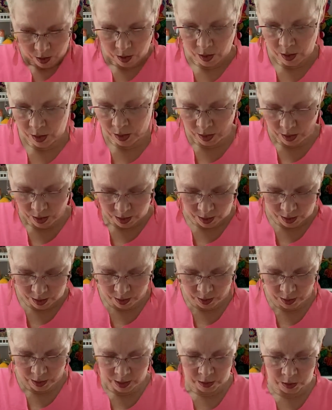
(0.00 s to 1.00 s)
And
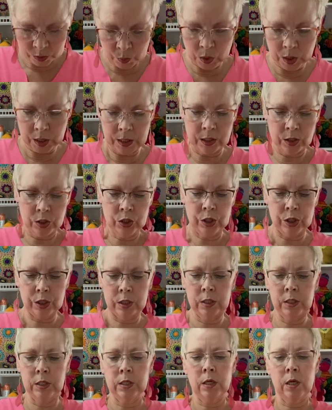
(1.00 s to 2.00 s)
then this one is
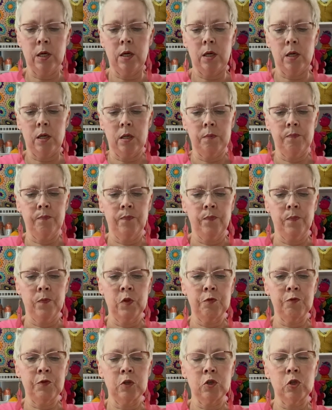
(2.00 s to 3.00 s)
just
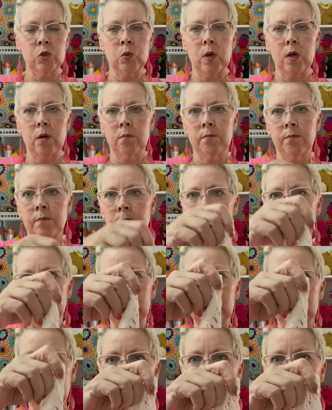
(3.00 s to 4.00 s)
the first one. This
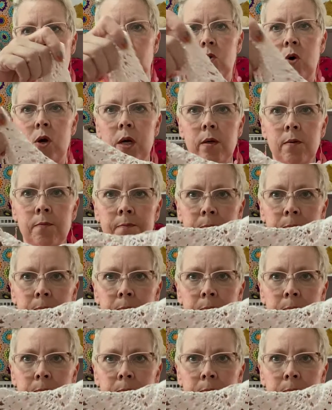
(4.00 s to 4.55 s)
is day 1.